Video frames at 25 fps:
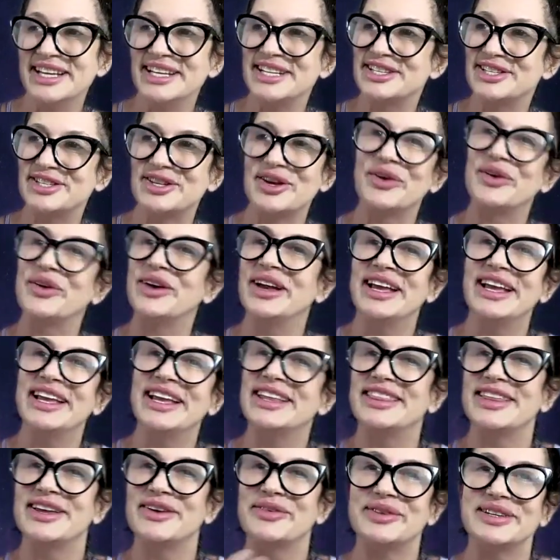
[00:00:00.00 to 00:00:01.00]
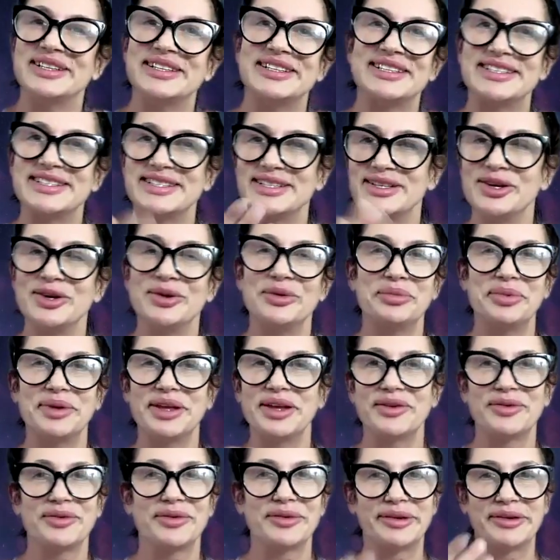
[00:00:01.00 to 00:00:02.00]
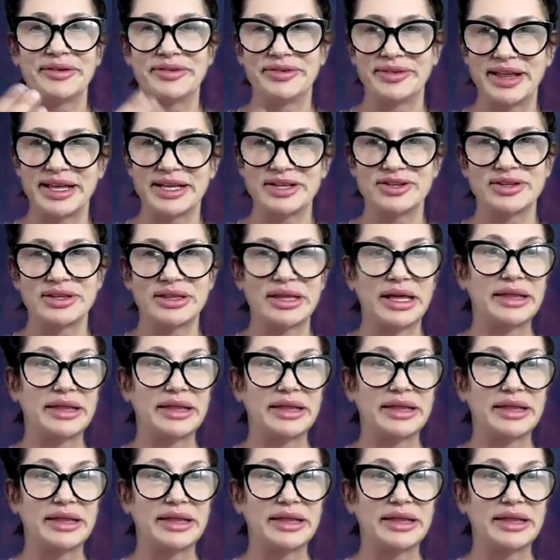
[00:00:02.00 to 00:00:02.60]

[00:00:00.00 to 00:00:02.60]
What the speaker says: So, there would still be a reflection